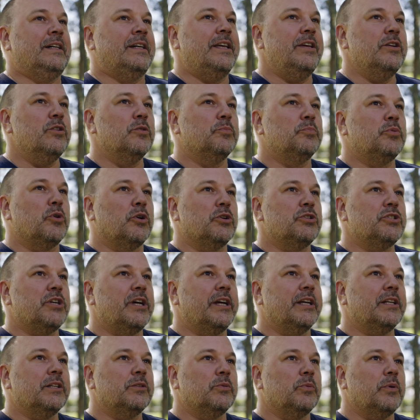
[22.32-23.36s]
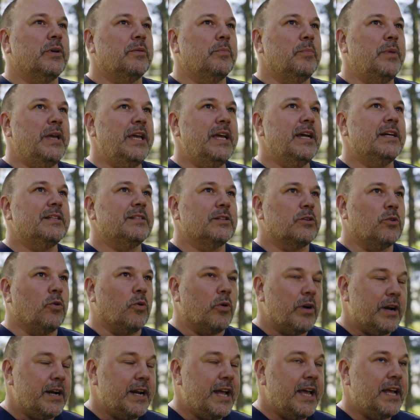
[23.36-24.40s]
EU project with me as a
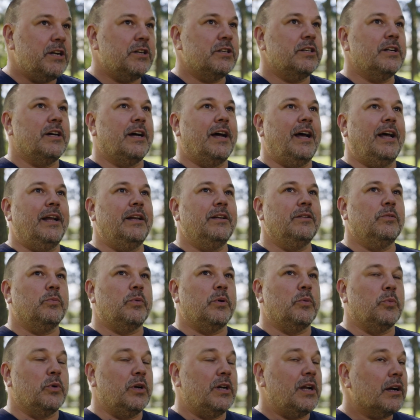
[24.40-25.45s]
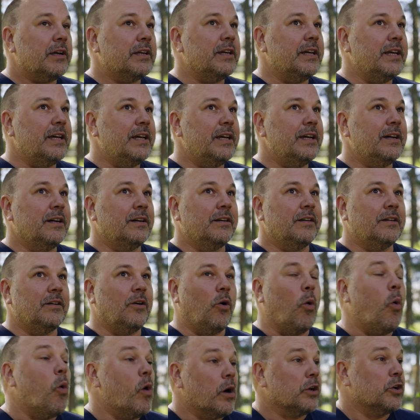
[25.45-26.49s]
coordinator, and we were lucky
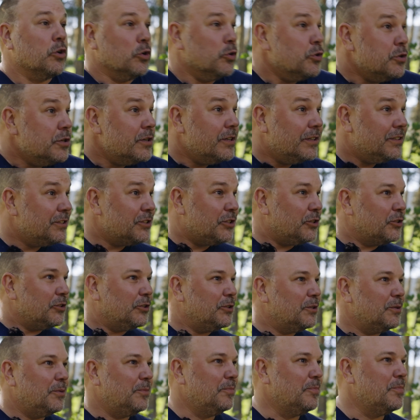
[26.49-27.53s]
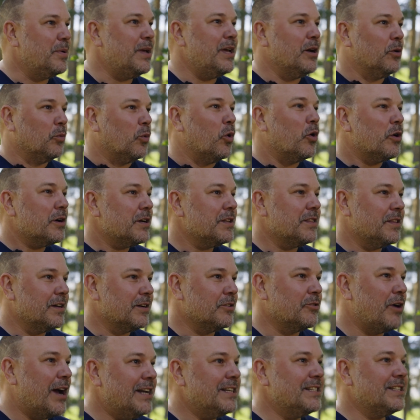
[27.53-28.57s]
or good to be awarded the
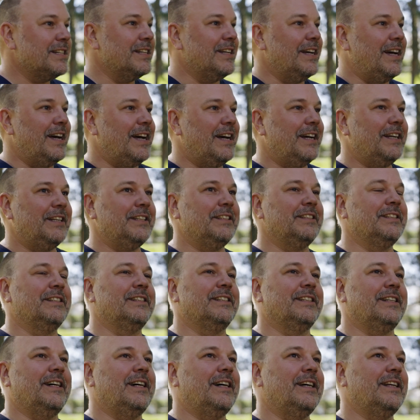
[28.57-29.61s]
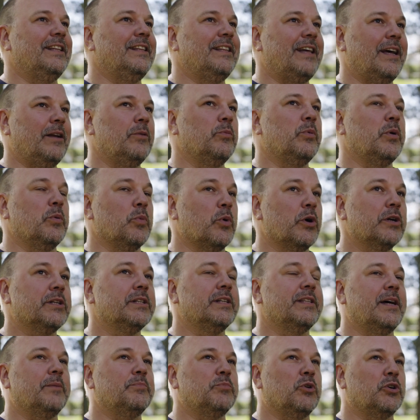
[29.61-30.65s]
grant, and then we worked
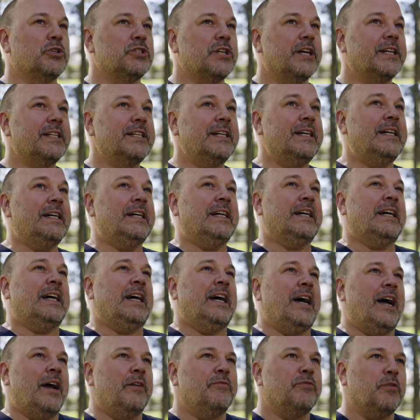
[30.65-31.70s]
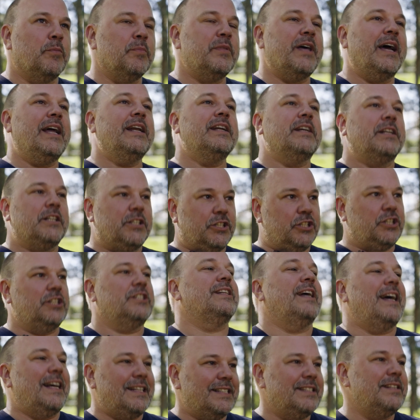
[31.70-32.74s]
in that project, and from then it
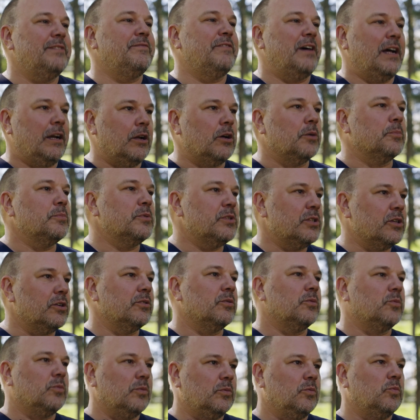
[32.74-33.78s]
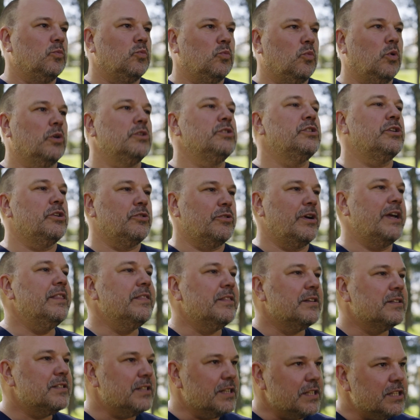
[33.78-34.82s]
just has developed. So once you're in
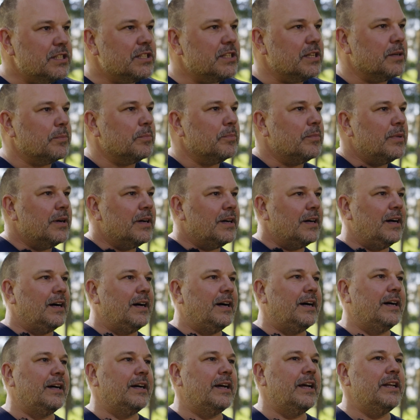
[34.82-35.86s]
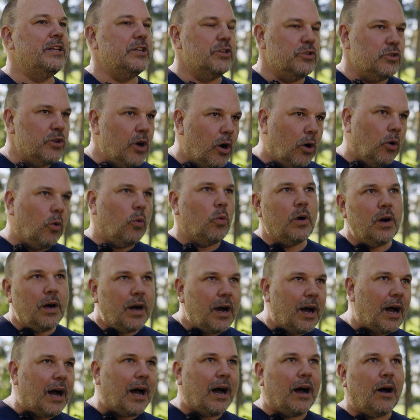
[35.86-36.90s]
the system and you know
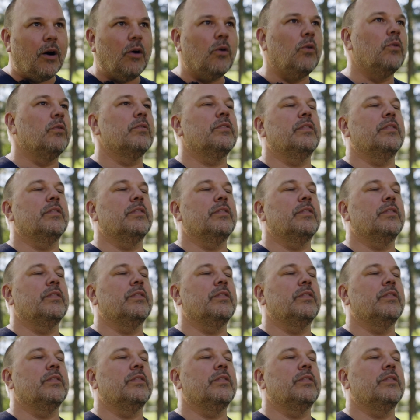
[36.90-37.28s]
how